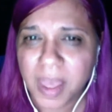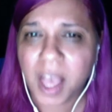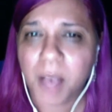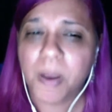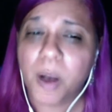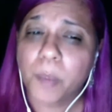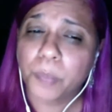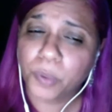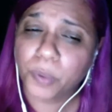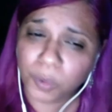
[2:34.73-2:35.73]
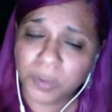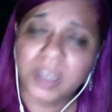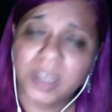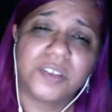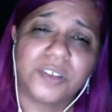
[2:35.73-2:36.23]
about
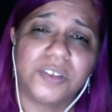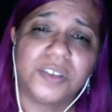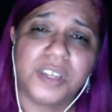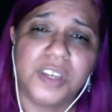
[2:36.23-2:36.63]
protesters